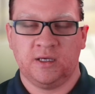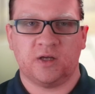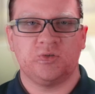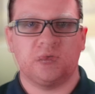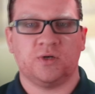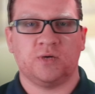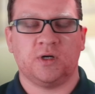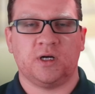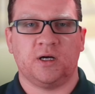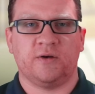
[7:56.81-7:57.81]
It
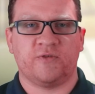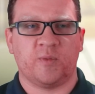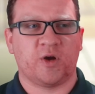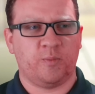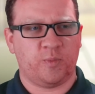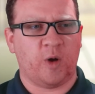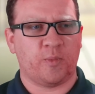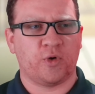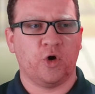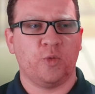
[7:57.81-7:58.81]
also, uh, from a,
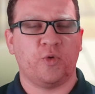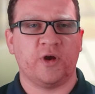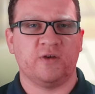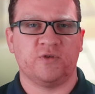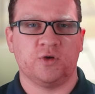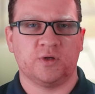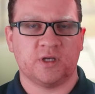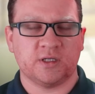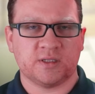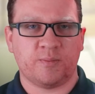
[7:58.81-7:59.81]
a, pro point of view,
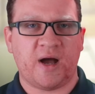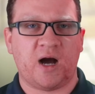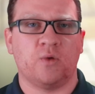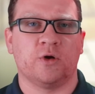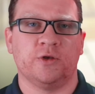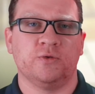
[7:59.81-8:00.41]
it does empower